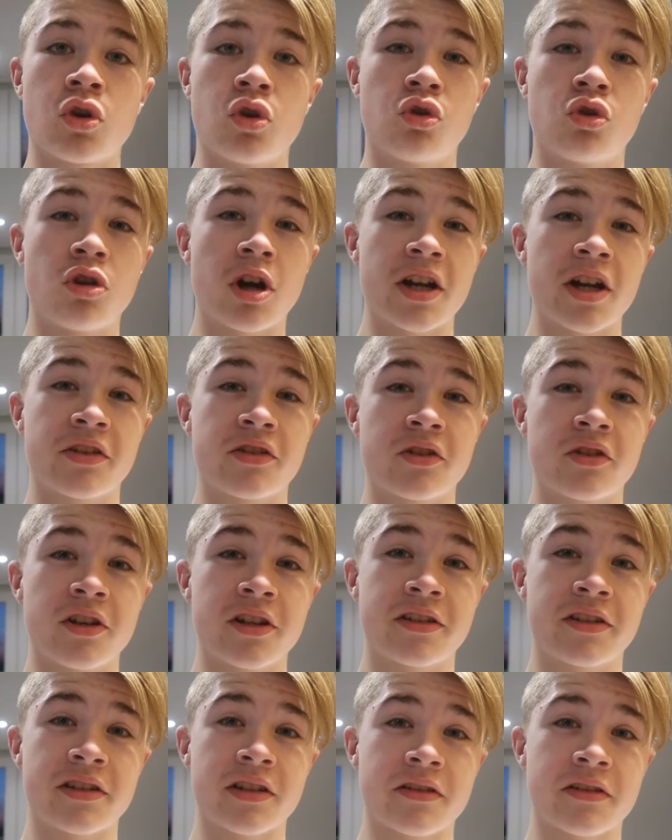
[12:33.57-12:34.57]
Alright, so
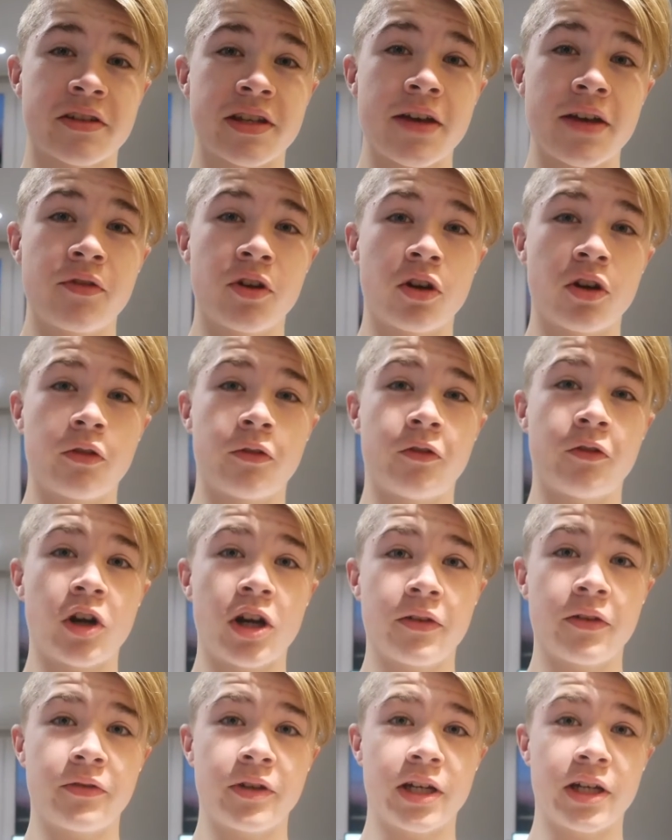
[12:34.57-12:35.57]
it's
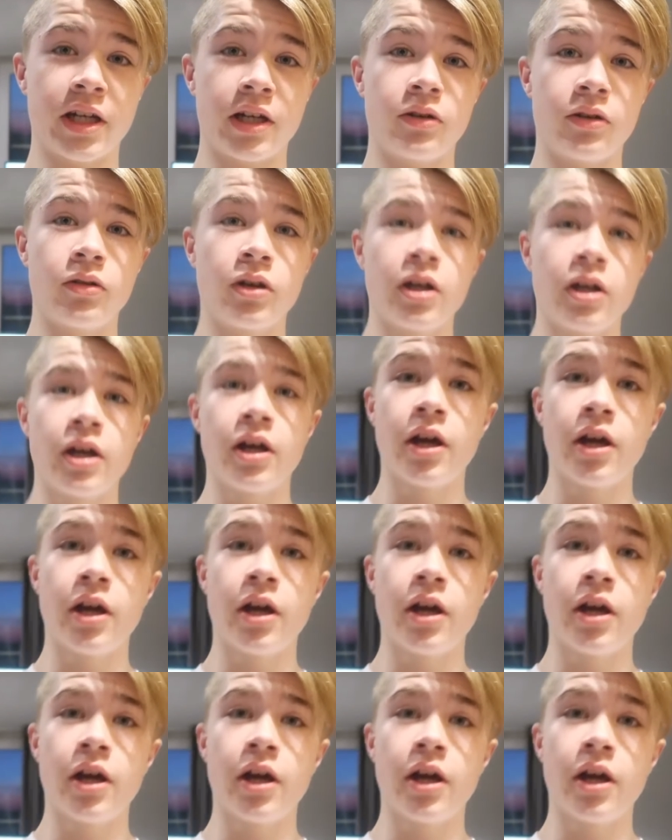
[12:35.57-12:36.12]
7:05 now.